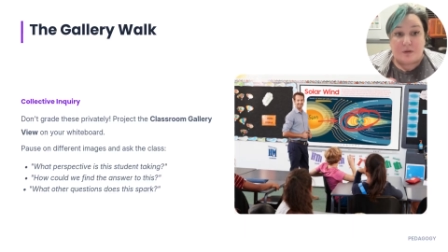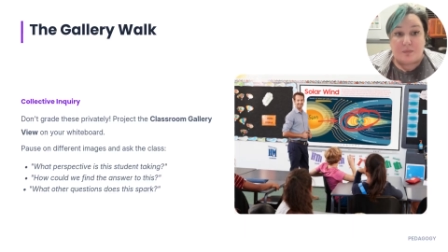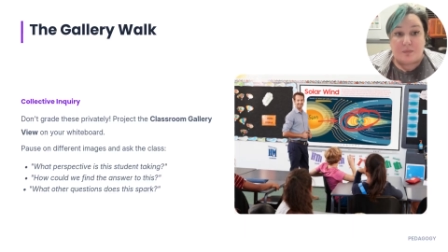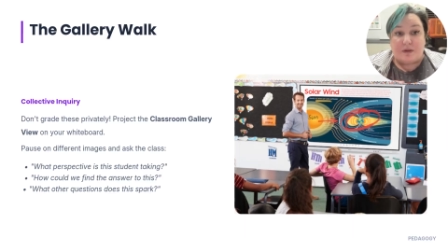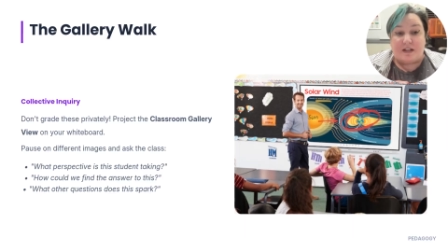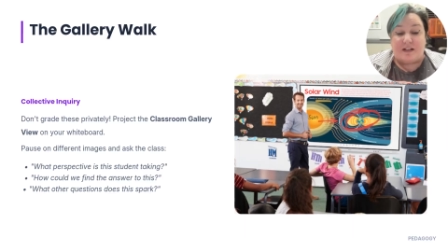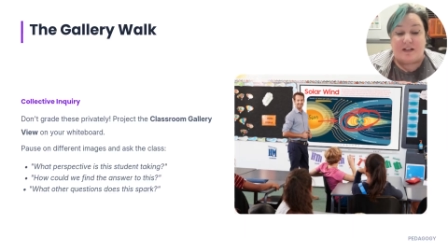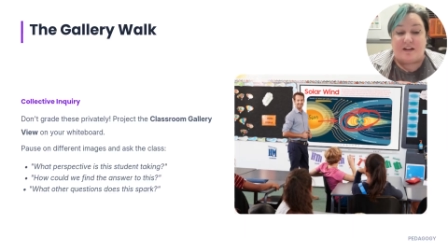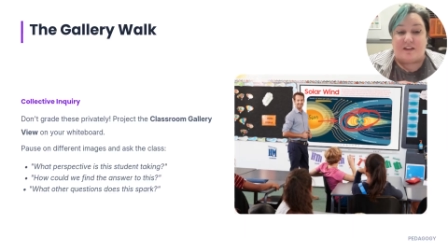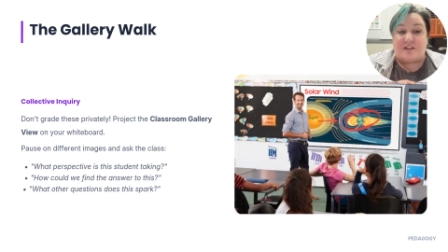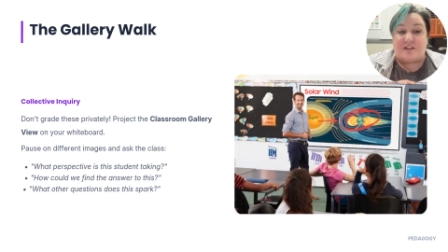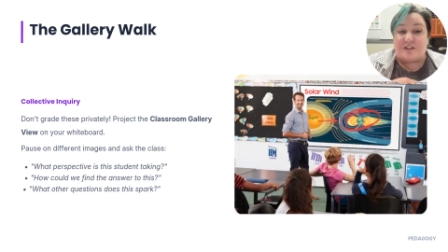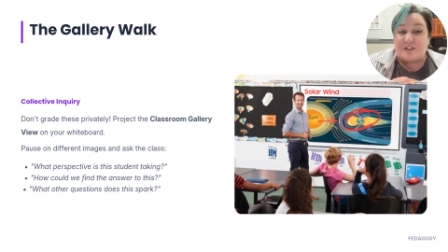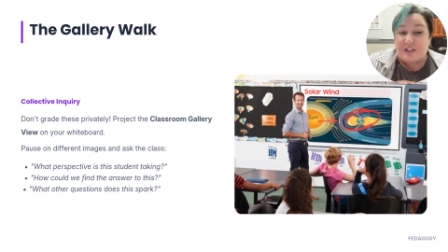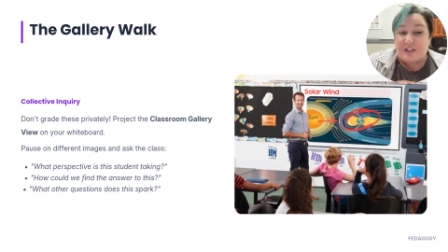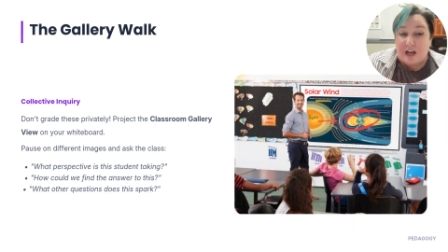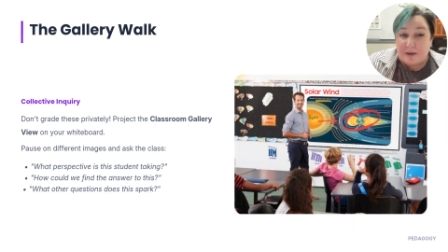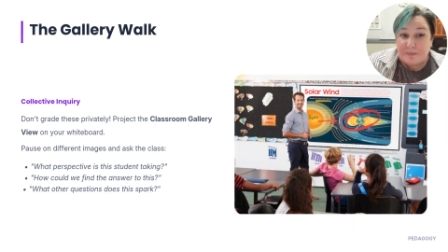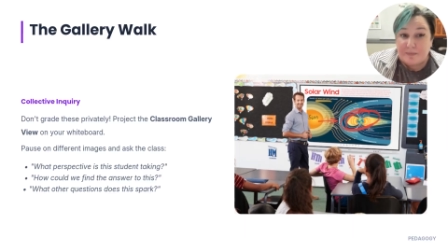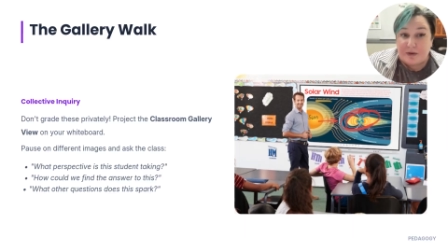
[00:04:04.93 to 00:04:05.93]
one another's
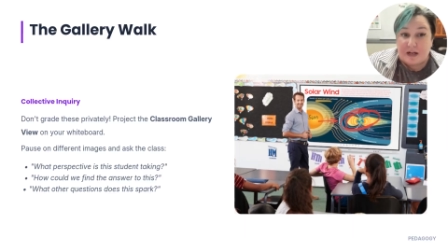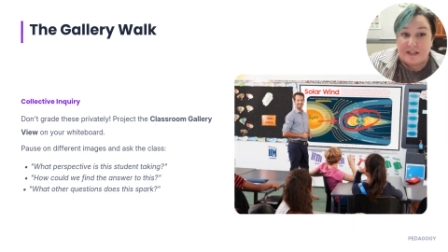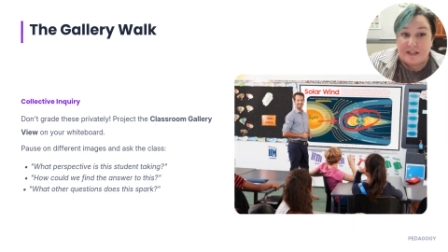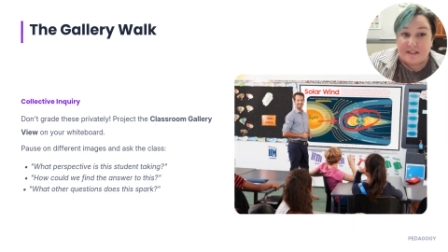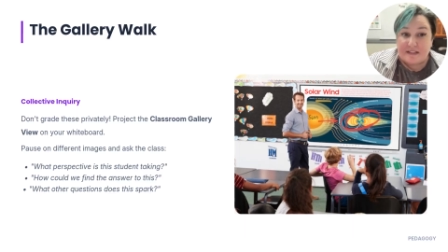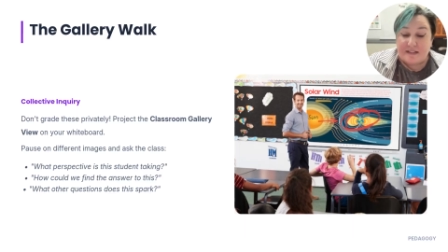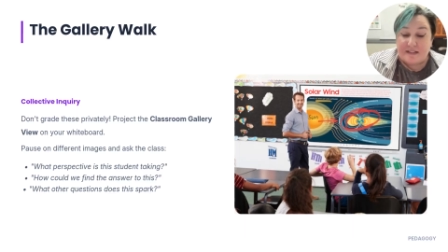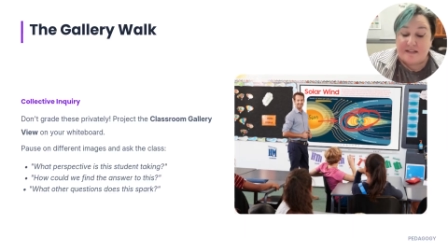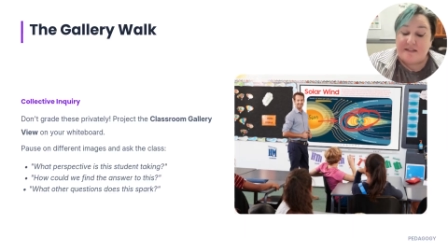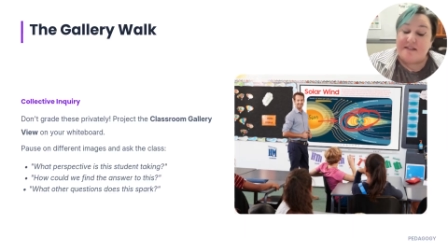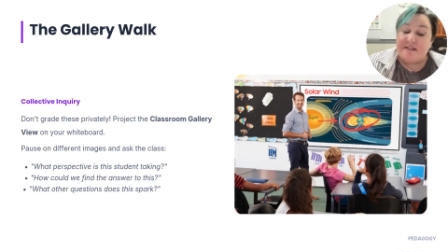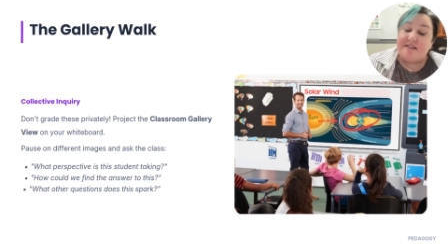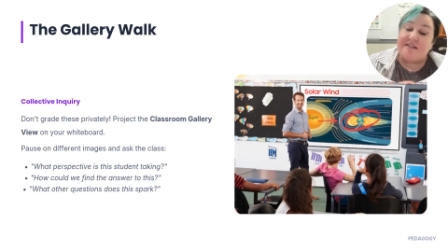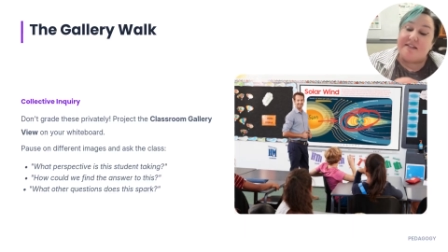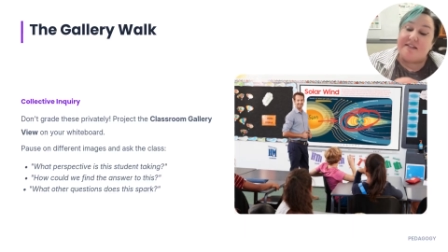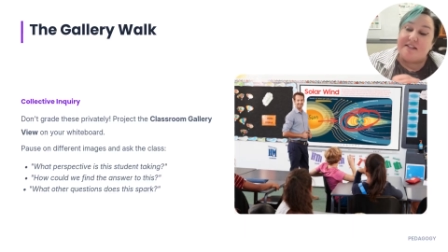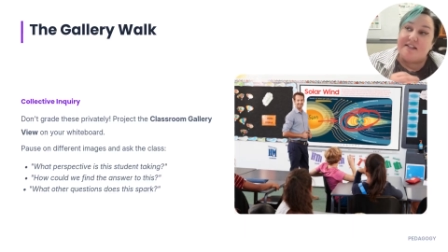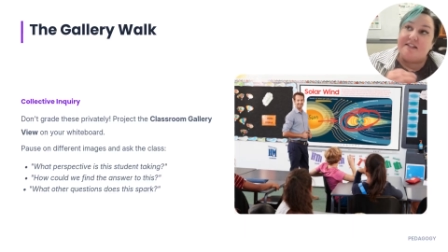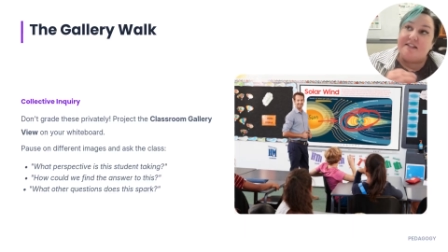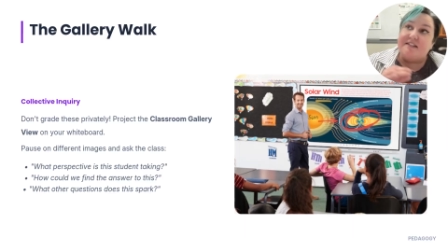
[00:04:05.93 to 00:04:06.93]
thought
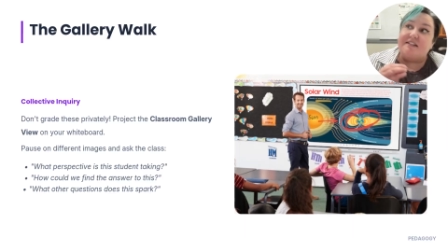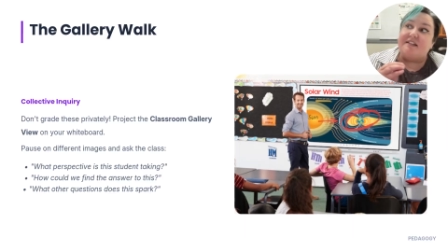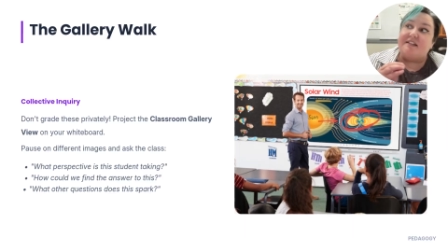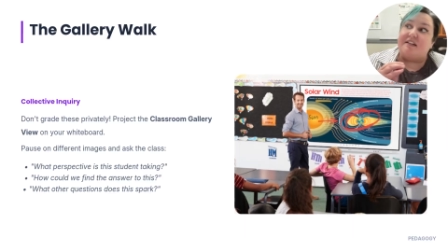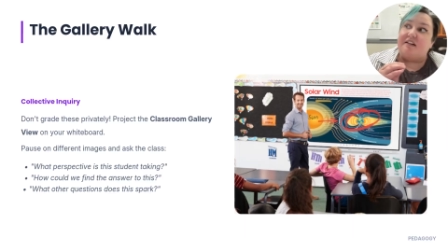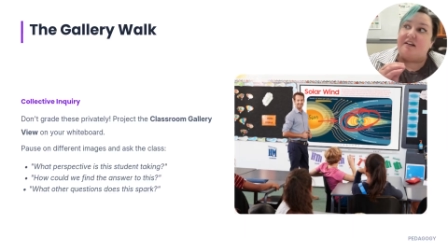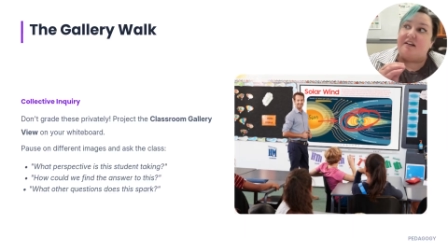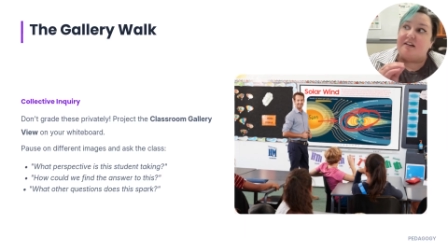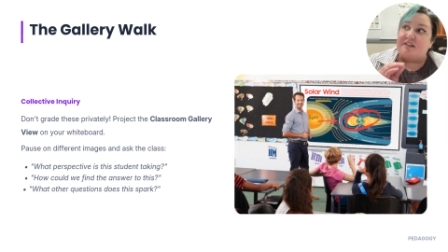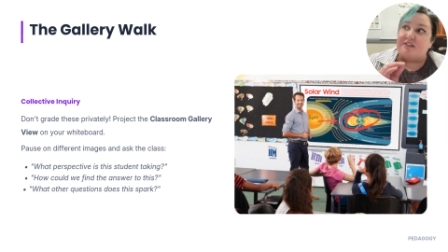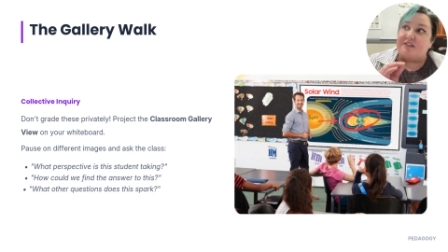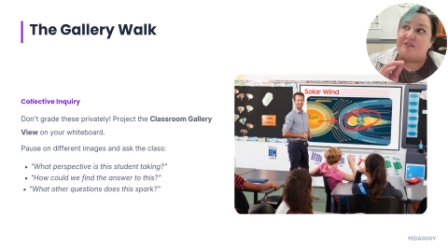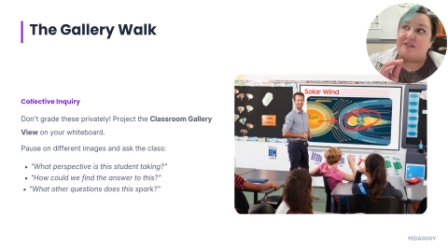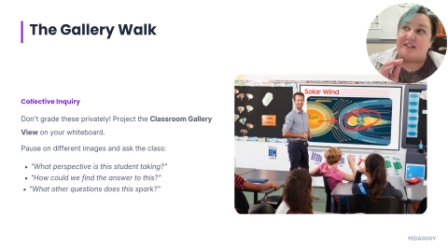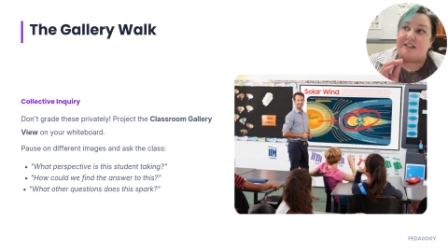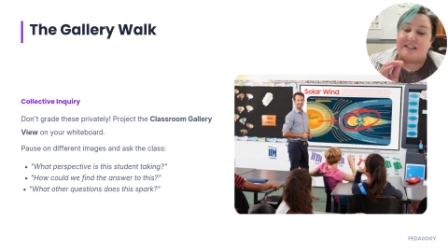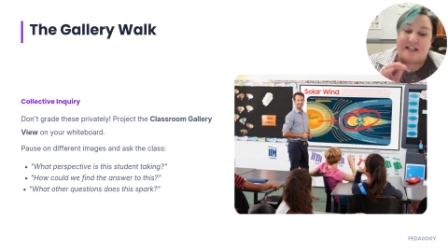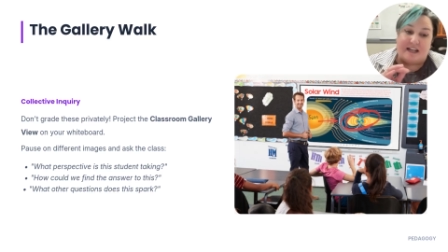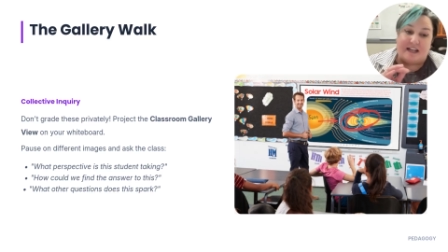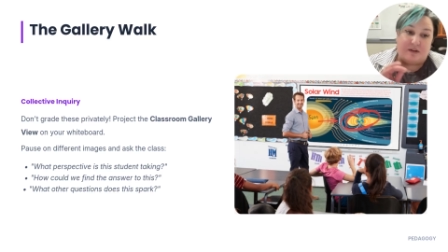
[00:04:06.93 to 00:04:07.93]
processes and also to
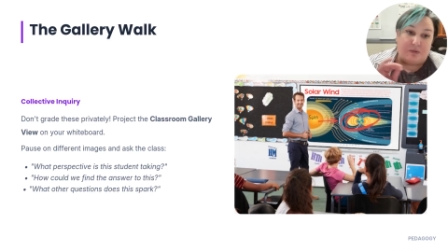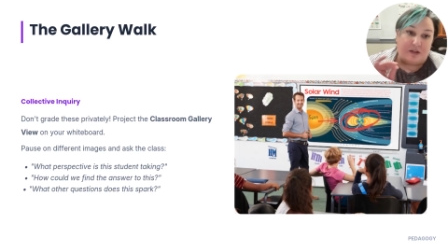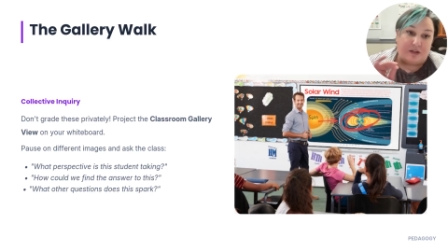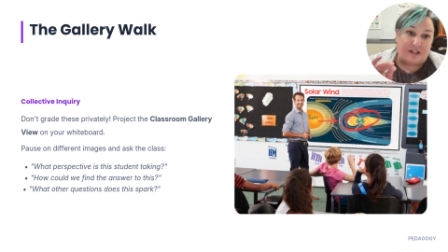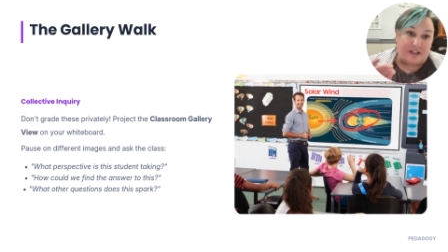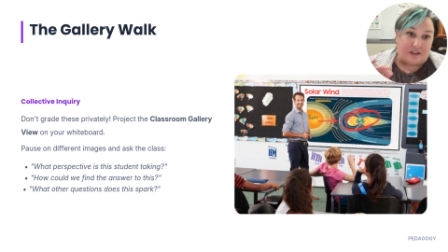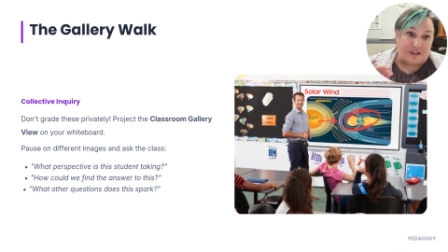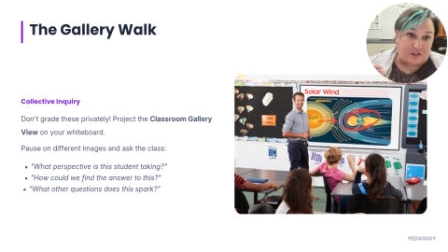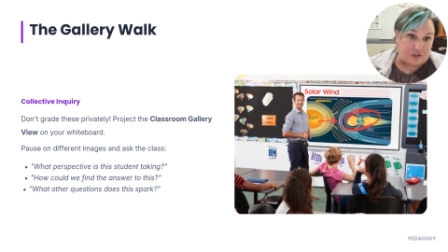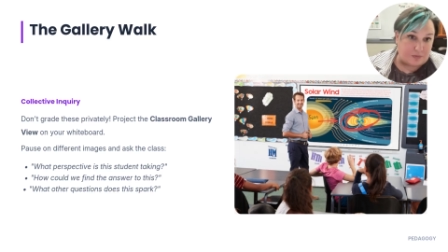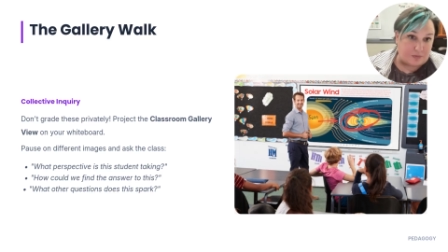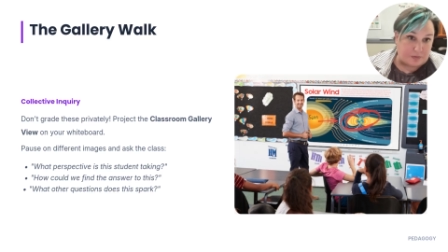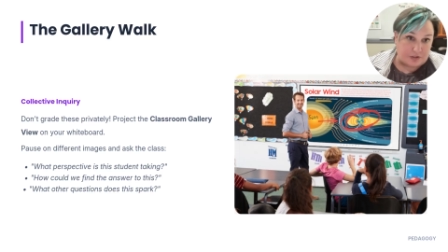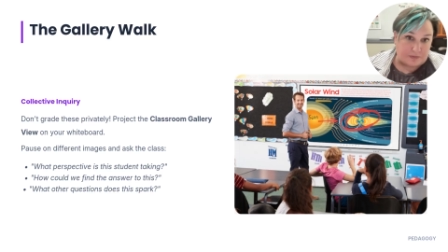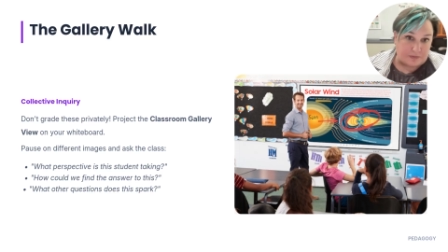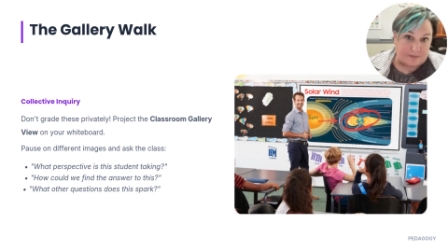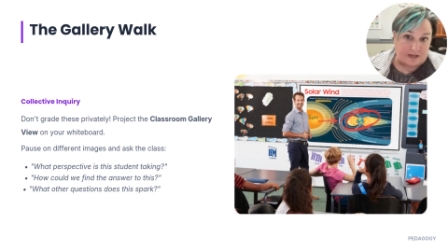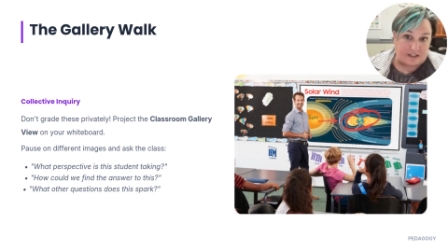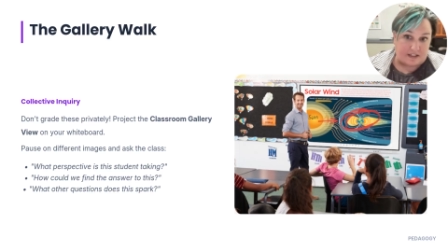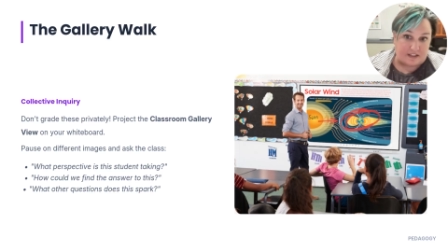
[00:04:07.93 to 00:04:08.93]
take one another's
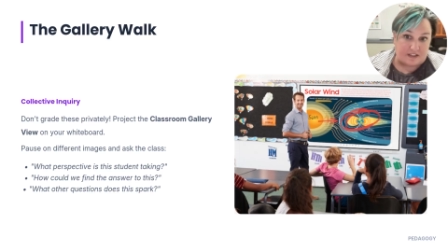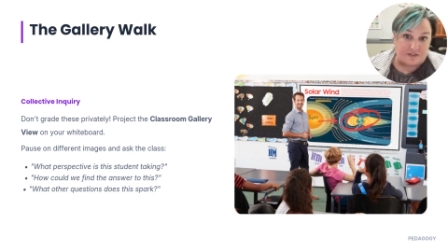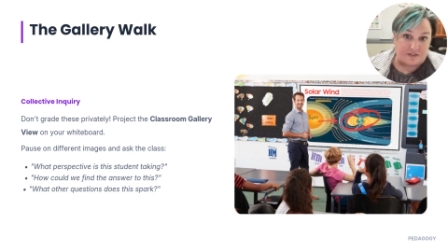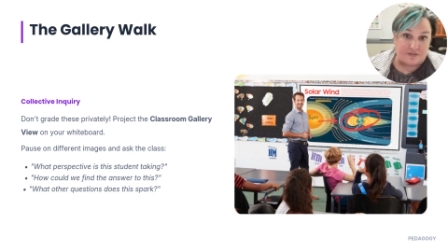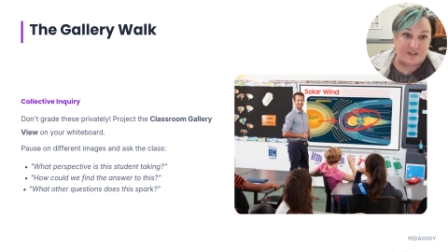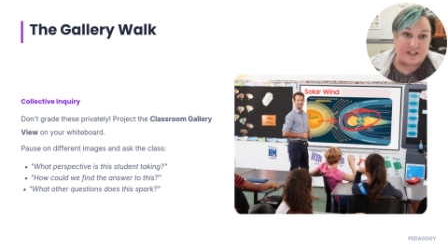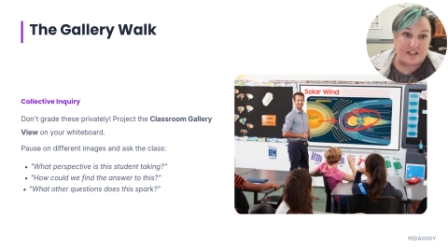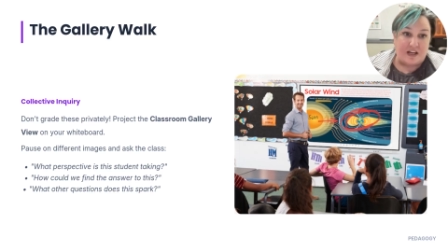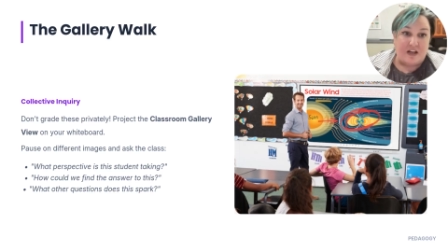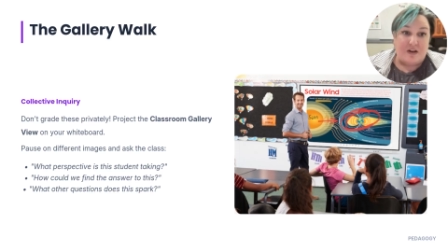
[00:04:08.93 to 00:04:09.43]
perspectives,